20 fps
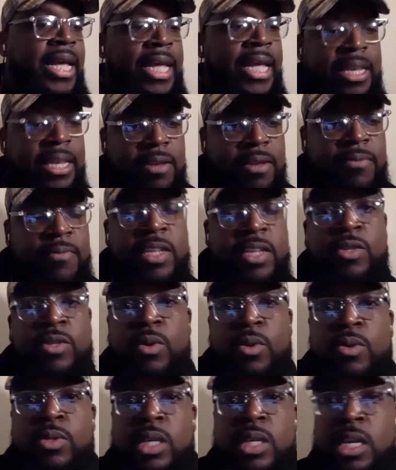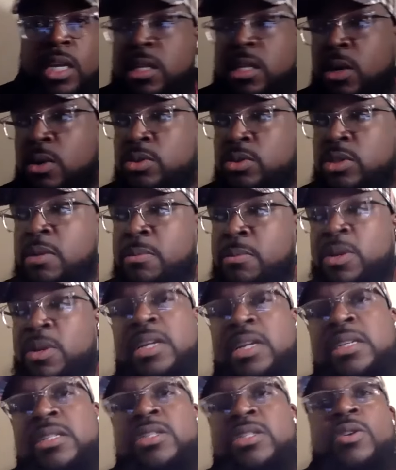individuals in those
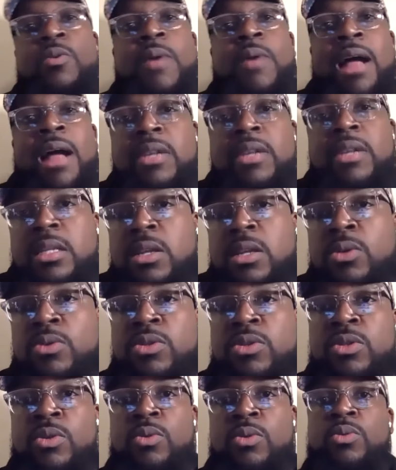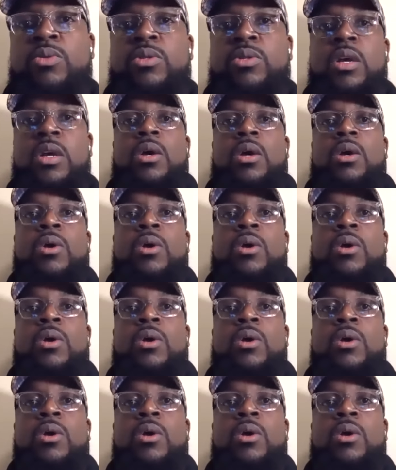communities surrounding those schools